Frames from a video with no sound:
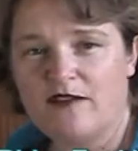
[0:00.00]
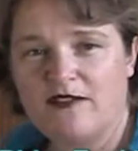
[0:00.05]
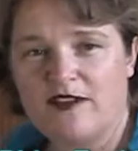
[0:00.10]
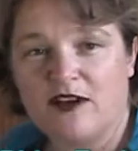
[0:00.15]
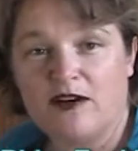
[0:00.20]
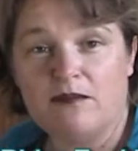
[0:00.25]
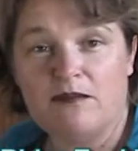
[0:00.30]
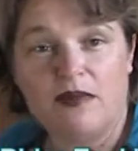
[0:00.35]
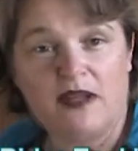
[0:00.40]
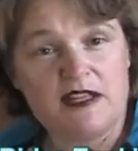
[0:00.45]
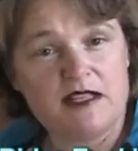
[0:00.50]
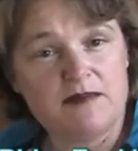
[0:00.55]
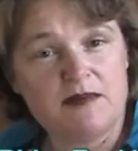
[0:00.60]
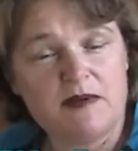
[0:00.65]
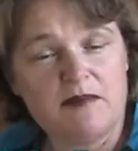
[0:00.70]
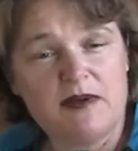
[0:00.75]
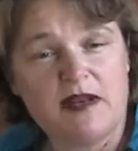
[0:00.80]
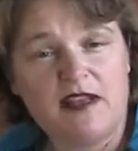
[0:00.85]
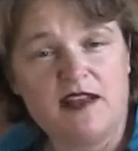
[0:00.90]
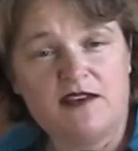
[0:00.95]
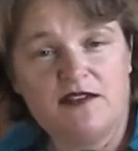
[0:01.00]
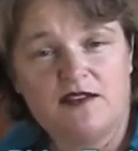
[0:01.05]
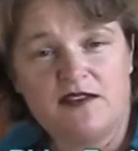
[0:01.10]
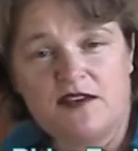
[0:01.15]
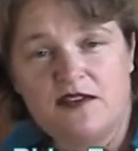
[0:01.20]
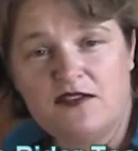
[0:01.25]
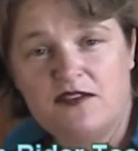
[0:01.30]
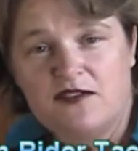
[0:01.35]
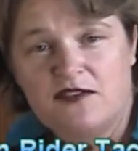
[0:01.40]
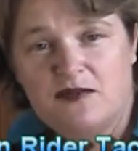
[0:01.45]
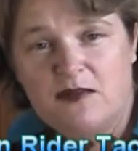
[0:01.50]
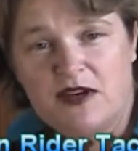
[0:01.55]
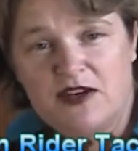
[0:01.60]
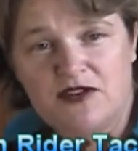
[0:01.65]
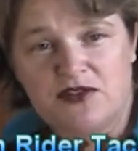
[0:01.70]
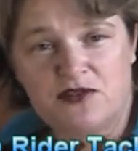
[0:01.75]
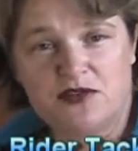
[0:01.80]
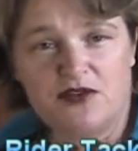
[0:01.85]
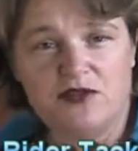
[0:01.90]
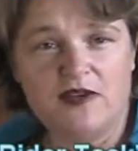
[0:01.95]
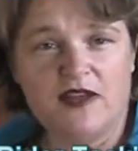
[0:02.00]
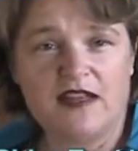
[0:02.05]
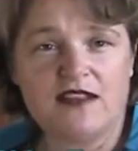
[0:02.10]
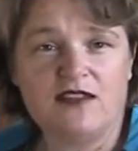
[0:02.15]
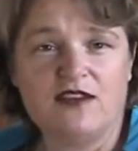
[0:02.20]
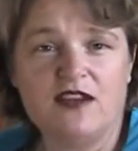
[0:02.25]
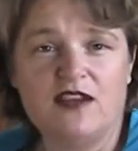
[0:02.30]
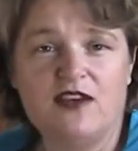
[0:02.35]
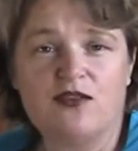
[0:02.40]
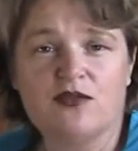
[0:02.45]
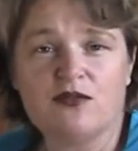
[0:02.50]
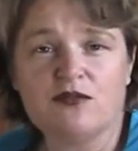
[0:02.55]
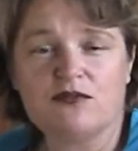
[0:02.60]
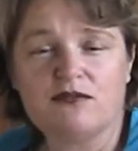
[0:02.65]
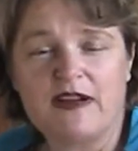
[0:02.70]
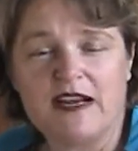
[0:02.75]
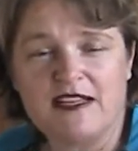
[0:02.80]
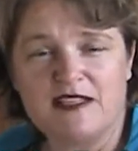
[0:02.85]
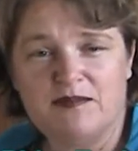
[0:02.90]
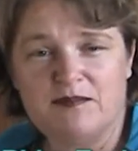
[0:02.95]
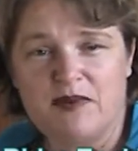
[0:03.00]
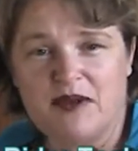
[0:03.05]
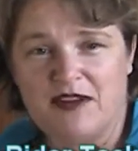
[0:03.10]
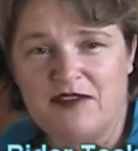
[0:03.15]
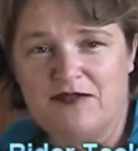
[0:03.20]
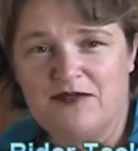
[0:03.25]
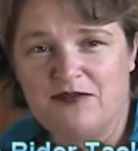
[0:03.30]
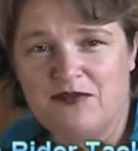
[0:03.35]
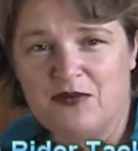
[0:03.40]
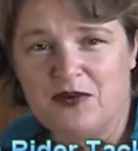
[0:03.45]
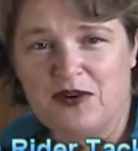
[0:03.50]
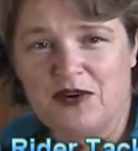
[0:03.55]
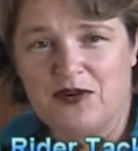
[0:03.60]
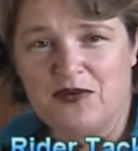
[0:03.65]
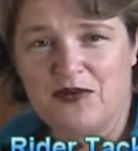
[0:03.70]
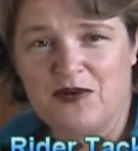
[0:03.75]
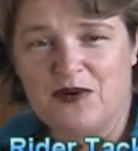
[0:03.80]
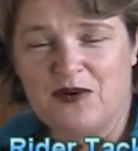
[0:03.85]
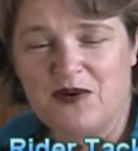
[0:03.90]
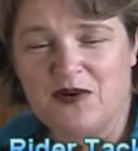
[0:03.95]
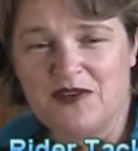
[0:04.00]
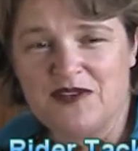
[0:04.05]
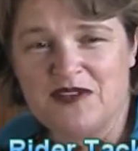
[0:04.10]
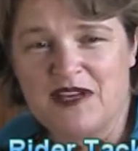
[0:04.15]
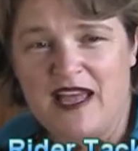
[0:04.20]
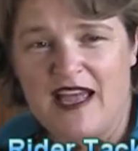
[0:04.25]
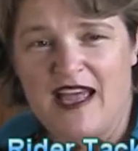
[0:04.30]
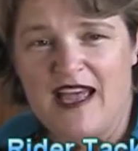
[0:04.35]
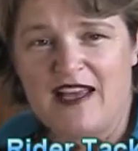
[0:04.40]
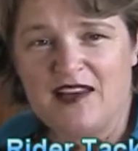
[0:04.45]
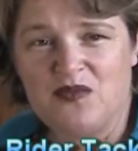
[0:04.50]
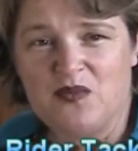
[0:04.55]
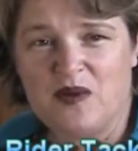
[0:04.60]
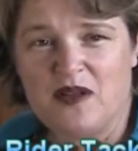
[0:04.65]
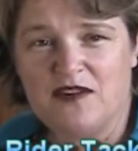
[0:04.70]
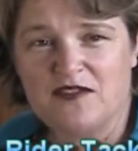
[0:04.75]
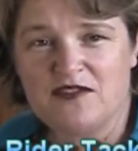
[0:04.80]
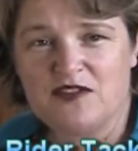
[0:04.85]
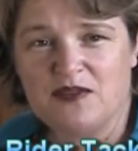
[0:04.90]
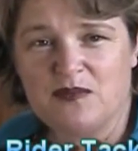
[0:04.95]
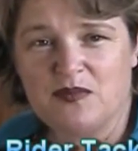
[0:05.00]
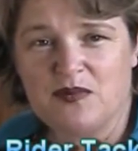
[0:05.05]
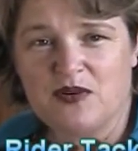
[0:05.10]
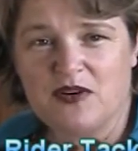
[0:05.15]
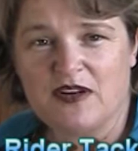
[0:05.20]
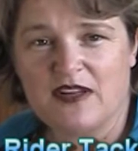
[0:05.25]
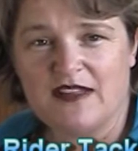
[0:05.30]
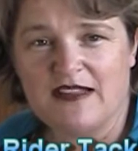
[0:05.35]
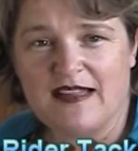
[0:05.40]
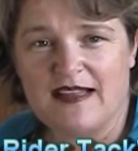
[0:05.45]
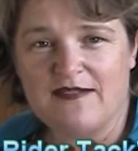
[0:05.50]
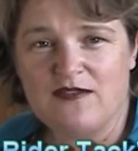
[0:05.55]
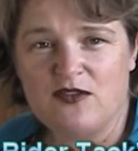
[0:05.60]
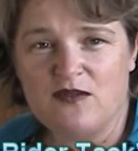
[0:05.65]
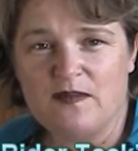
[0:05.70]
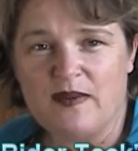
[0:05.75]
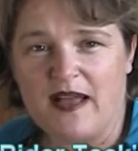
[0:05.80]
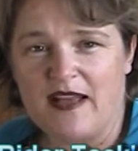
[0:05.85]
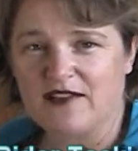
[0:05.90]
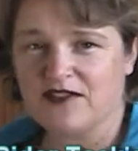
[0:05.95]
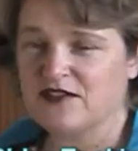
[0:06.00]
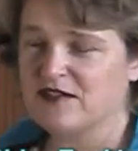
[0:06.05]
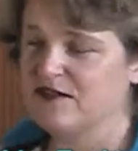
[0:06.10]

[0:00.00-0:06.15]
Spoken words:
of their bits, but bidding assistance to make sure you get the correct bit for your horse, as well as their book, Level Best